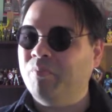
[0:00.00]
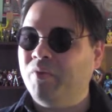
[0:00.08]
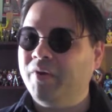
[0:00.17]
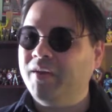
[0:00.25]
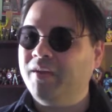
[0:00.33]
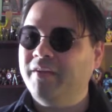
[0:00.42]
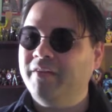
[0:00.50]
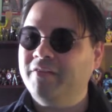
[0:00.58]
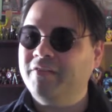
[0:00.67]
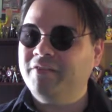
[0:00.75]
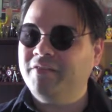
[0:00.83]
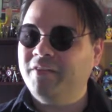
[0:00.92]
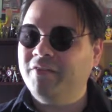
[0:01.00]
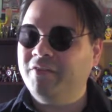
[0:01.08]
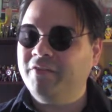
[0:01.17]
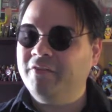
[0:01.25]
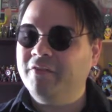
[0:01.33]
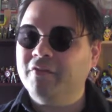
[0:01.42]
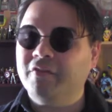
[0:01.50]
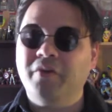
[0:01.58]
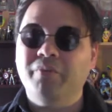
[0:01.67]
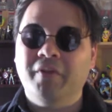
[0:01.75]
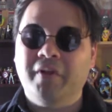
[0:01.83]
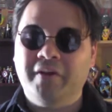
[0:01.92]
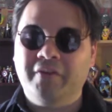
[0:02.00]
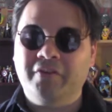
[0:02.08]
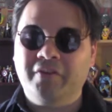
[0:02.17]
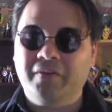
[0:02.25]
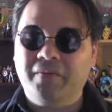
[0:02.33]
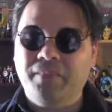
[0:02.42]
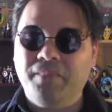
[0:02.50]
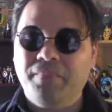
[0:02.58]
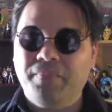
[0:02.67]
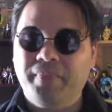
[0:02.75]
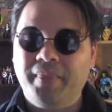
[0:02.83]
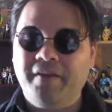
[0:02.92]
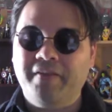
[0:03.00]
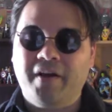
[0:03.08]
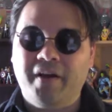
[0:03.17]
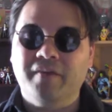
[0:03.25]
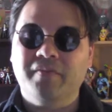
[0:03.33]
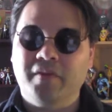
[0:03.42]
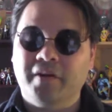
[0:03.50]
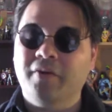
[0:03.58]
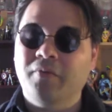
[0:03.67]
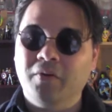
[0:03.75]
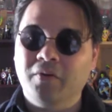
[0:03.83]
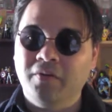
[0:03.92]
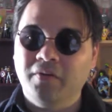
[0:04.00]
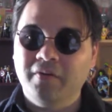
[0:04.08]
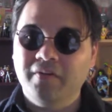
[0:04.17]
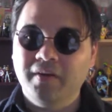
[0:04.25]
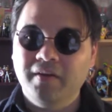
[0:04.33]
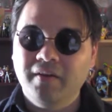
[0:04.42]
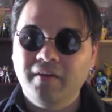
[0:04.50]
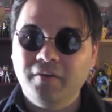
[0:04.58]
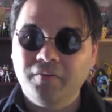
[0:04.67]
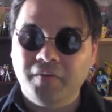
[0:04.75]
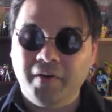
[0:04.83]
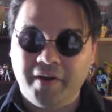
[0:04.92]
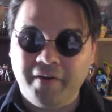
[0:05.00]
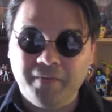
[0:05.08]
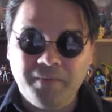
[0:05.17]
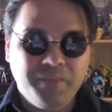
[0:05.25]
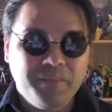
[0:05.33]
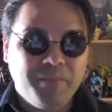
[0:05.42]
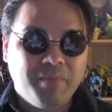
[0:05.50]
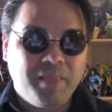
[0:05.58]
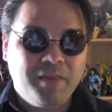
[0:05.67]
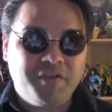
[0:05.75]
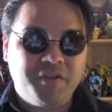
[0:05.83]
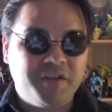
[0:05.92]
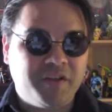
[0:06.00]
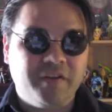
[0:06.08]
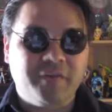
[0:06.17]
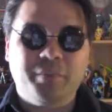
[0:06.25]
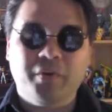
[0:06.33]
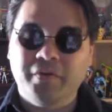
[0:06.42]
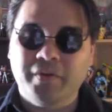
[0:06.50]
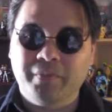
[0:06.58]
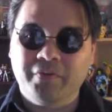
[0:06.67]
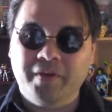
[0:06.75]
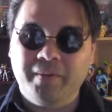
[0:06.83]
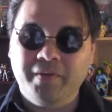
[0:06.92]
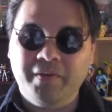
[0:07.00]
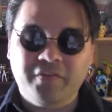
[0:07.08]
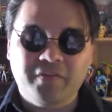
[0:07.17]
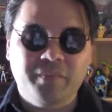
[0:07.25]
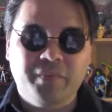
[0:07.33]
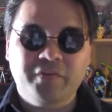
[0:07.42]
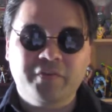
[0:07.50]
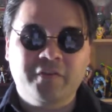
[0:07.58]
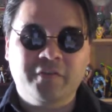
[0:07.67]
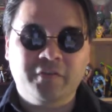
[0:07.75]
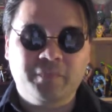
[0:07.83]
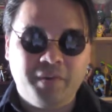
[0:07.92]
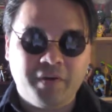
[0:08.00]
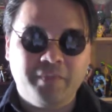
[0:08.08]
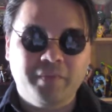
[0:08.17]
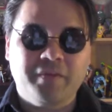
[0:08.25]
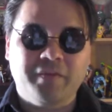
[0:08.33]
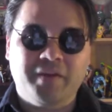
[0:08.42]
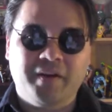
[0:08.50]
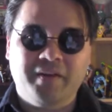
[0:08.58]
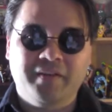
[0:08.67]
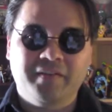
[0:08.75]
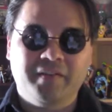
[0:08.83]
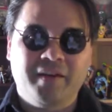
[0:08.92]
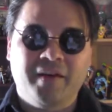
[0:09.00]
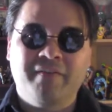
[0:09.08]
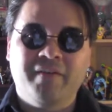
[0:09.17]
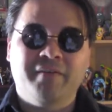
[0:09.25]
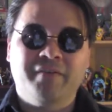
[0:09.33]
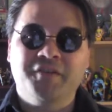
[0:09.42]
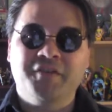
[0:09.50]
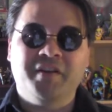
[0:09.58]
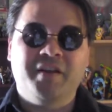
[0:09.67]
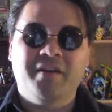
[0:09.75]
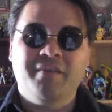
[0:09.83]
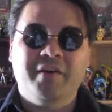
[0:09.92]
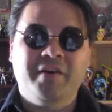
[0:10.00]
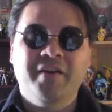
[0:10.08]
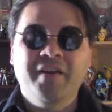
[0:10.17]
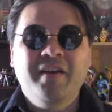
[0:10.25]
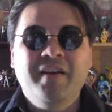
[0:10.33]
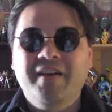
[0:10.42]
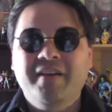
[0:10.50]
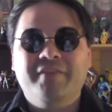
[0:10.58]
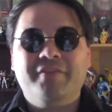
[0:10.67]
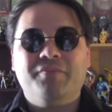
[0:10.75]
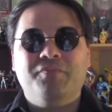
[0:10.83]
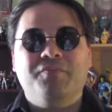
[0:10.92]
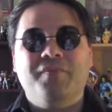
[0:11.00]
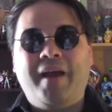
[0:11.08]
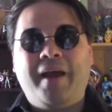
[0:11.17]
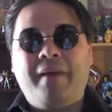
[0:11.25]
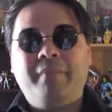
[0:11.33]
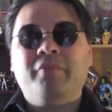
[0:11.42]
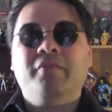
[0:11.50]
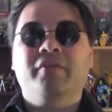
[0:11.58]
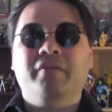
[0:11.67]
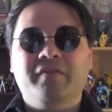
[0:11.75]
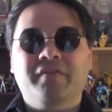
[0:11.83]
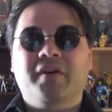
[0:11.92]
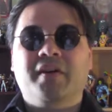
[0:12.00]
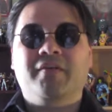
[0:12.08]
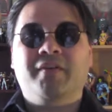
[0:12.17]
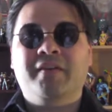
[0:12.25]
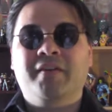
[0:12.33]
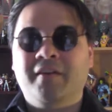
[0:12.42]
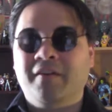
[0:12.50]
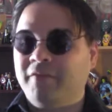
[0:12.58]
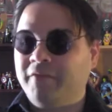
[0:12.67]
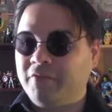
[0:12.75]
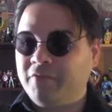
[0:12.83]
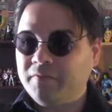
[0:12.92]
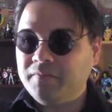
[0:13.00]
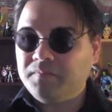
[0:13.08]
bringing us... He's destabilizing the entire fucking world, right? Just to get his poll numbers up. It's the most despicable thing I've ever seen anybody do. It's absolutely fucking ridiculous.